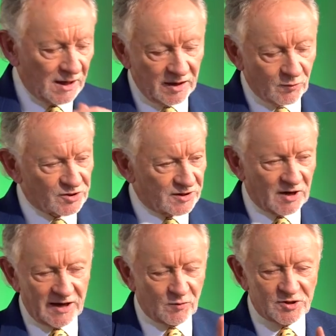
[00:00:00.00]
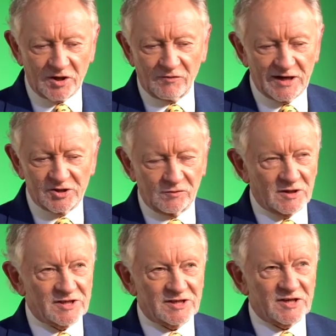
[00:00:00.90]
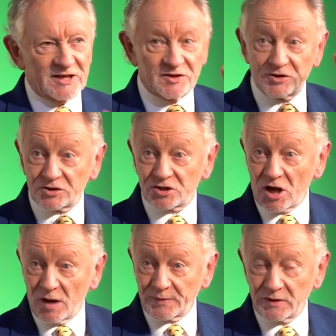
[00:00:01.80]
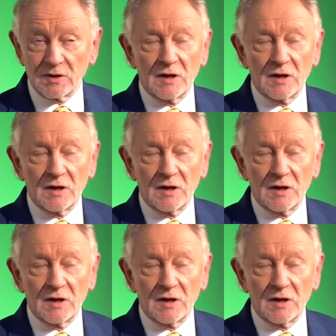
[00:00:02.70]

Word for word: it wasn't it wasn't a gradual cessation. It just stopped,